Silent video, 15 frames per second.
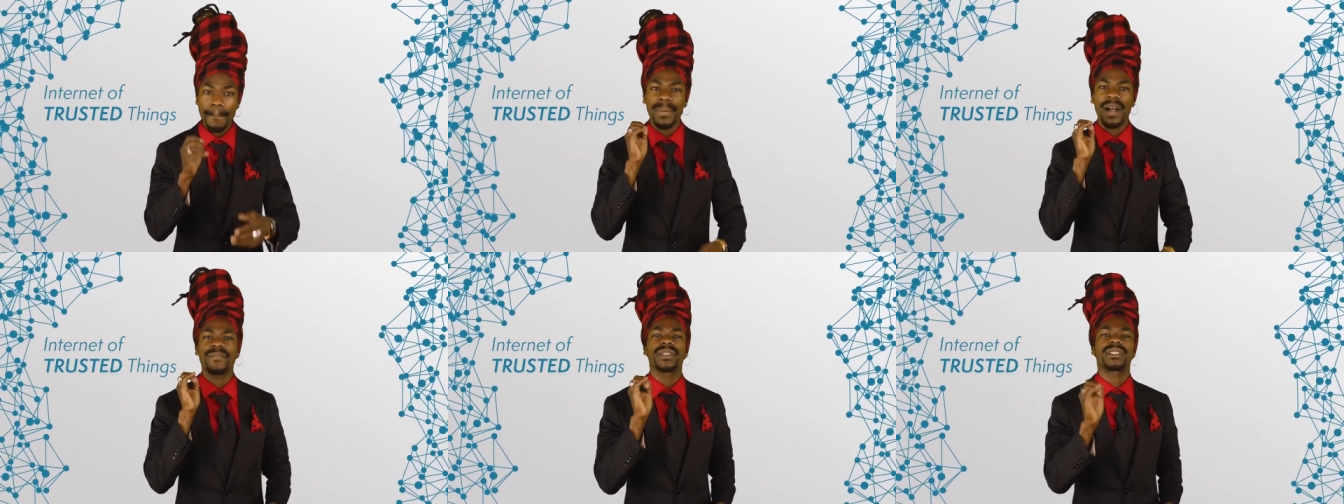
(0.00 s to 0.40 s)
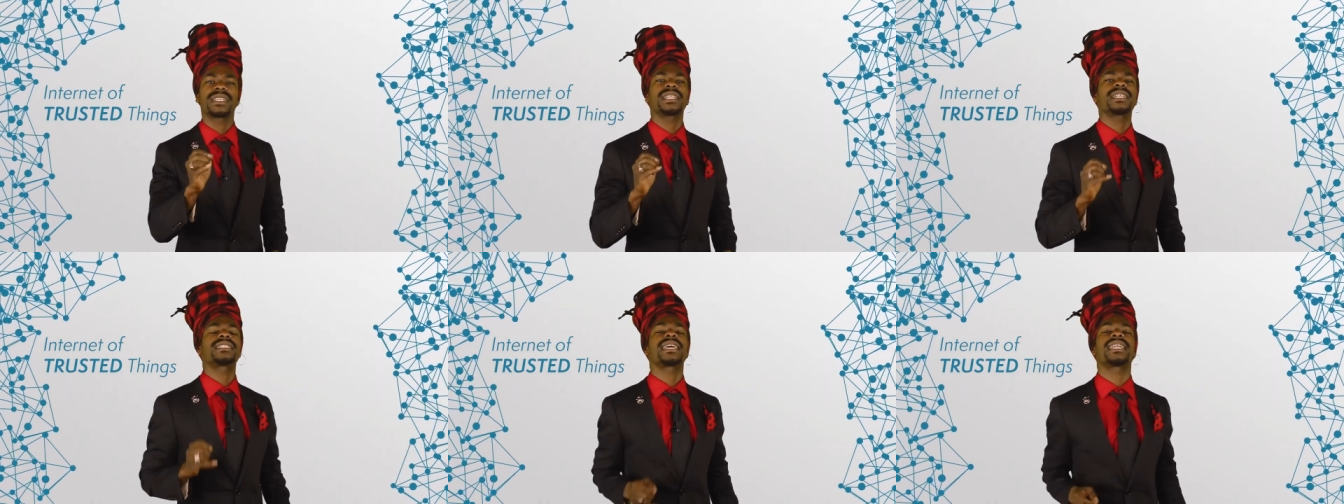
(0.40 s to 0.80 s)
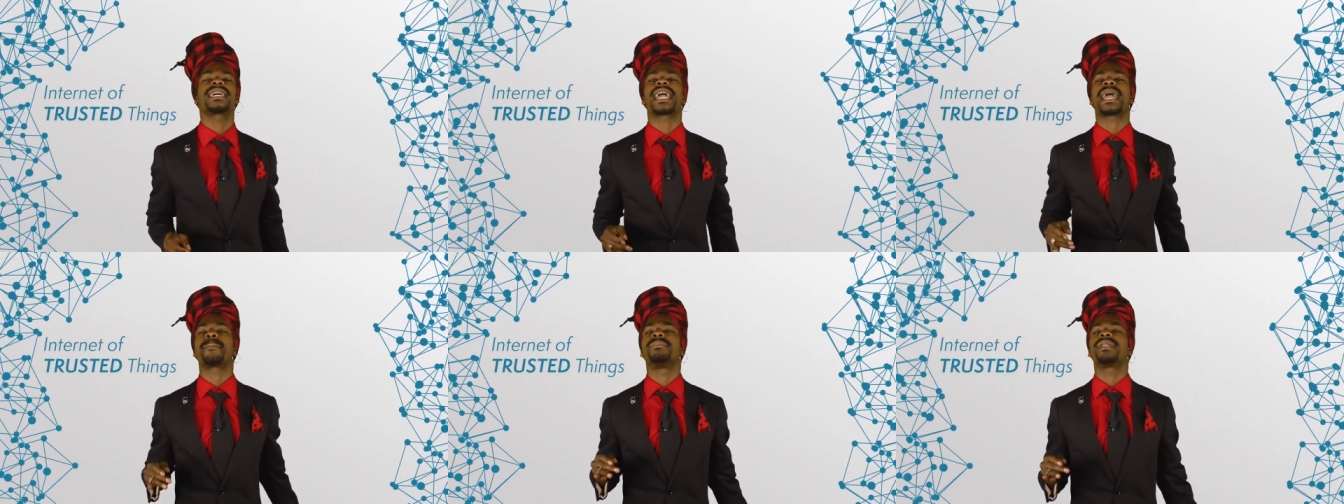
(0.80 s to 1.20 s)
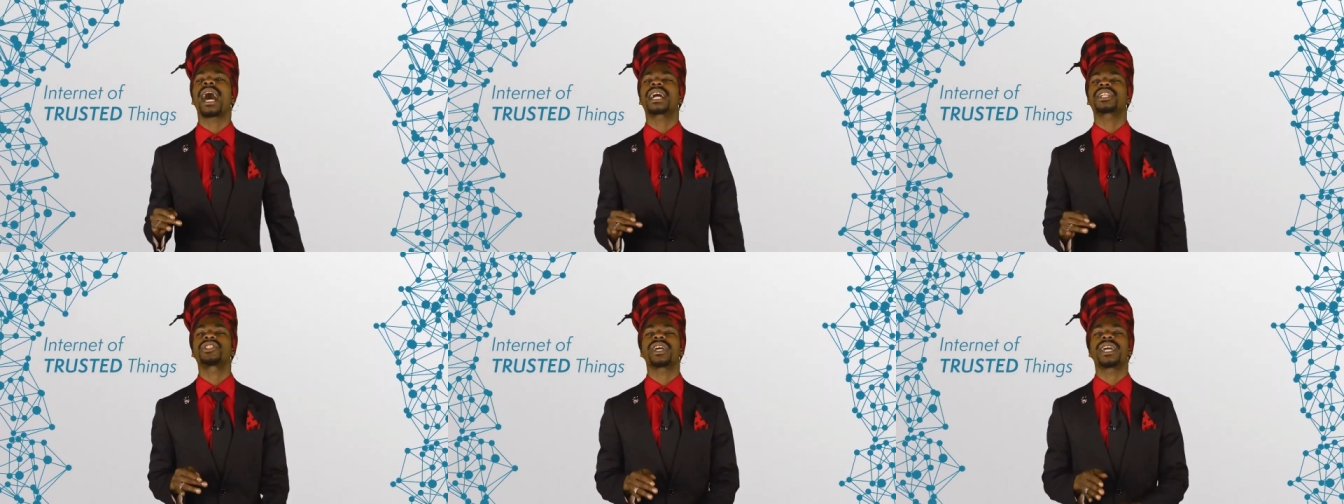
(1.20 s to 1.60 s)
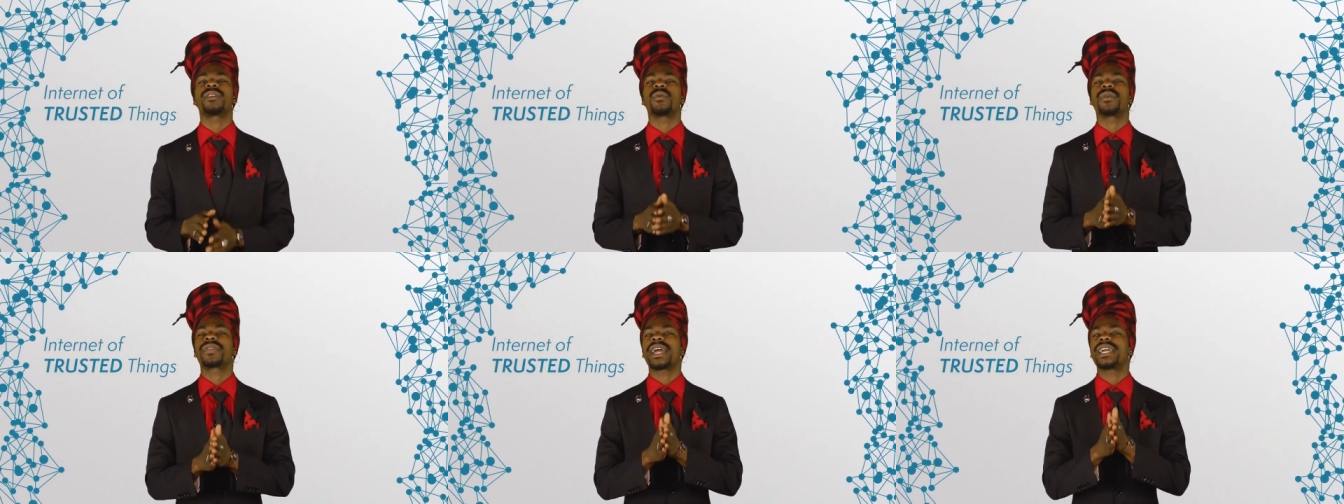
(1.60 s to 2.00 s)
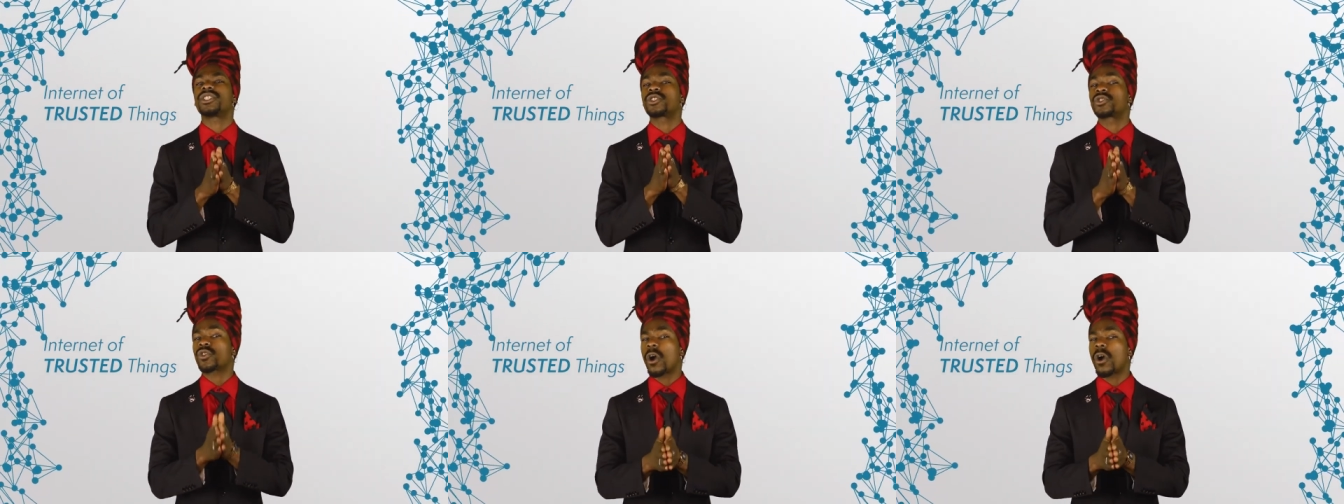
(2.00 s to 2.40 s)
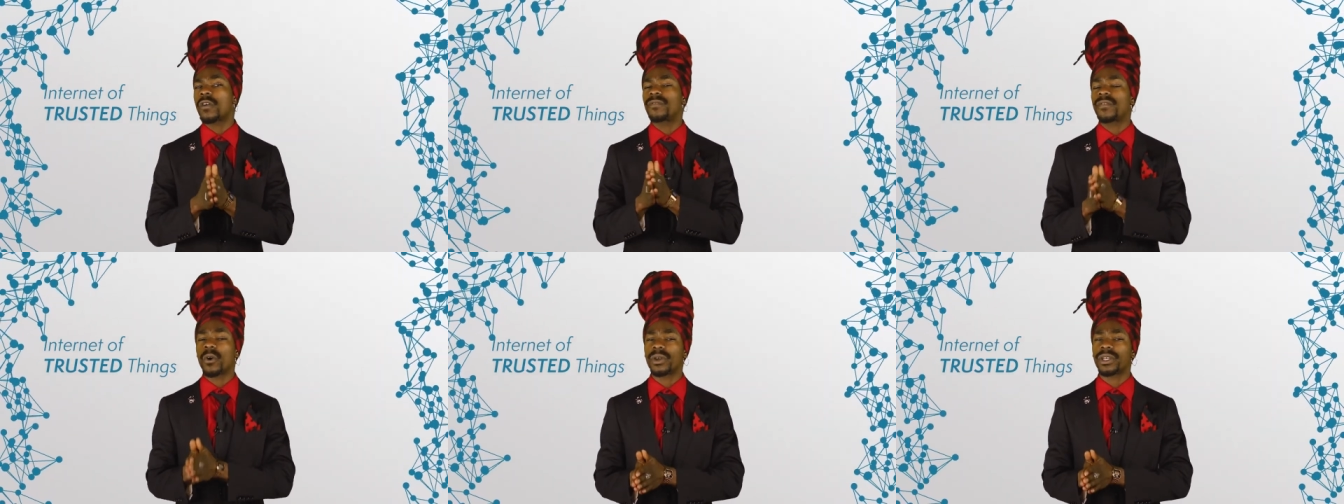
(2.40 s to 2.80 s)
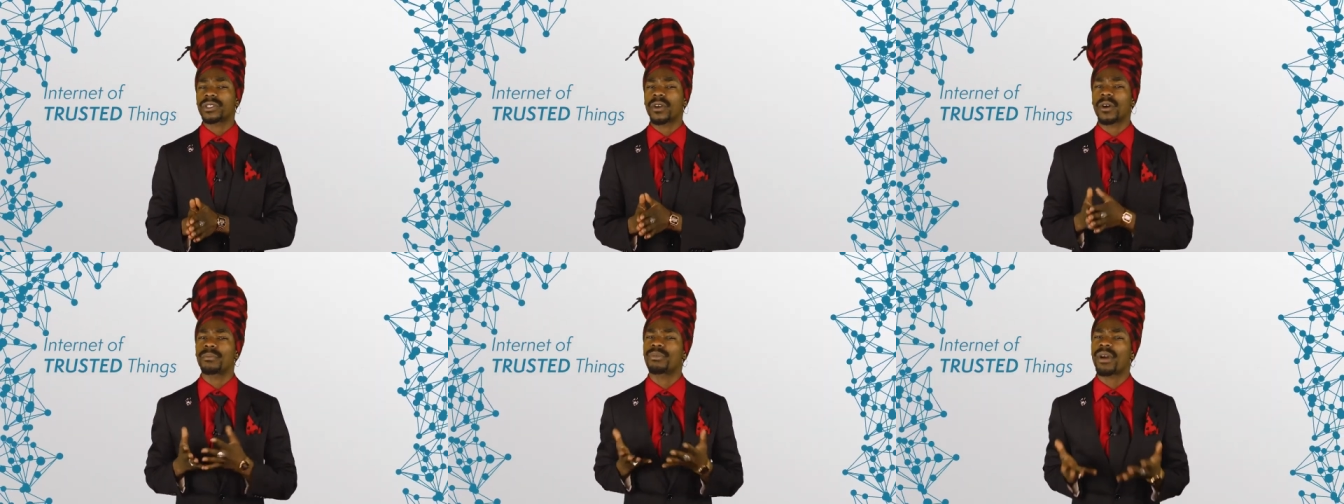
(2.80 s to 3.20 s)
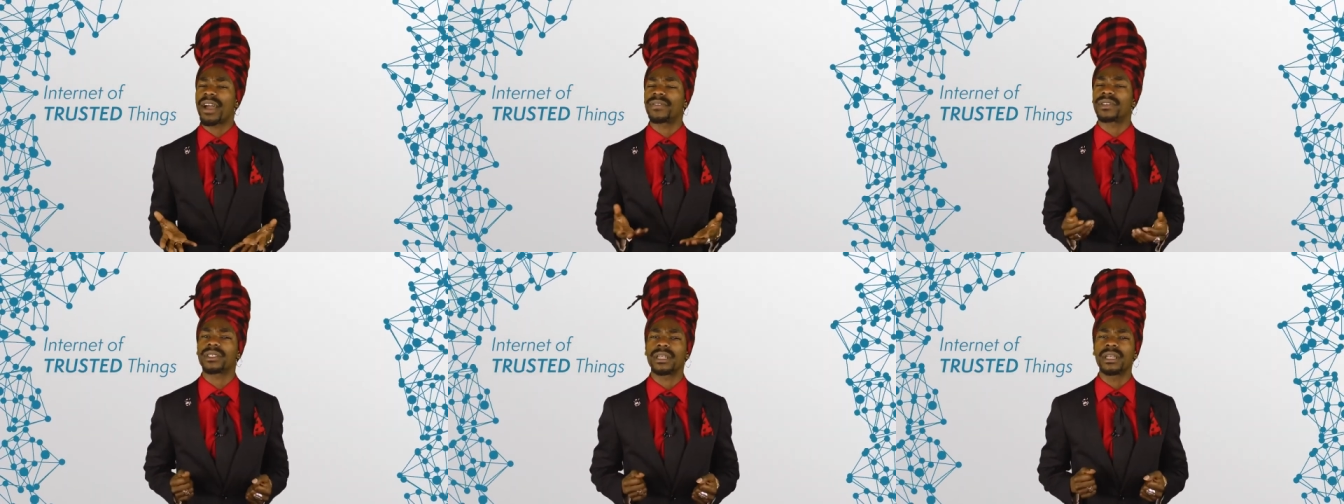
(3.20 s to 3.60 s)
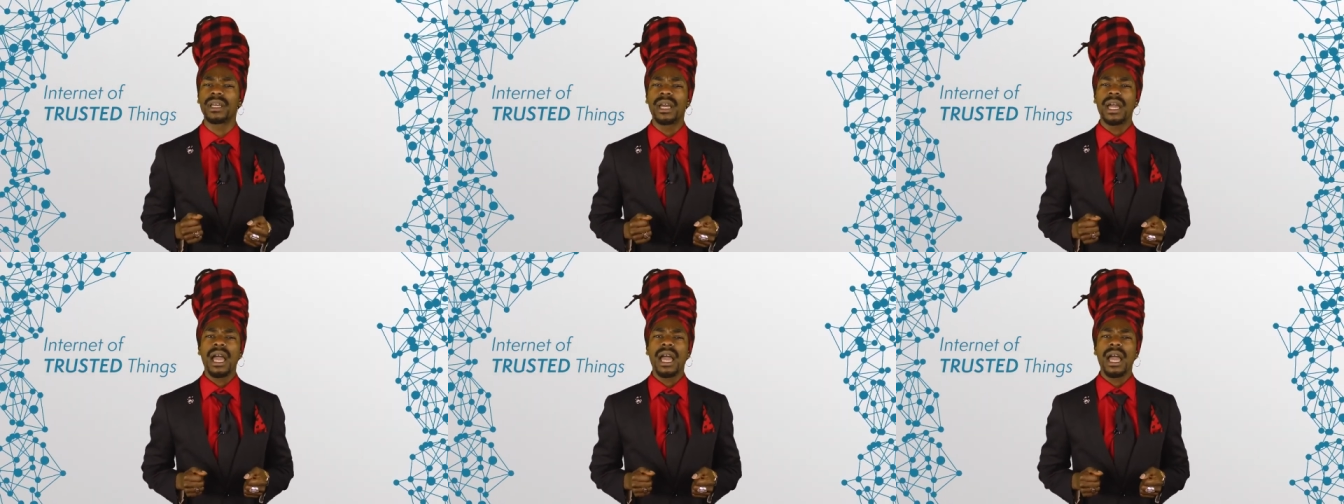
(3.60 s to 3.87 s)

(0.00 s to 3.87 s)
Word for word: by facilitating a blockchain with a strong focus on privacy.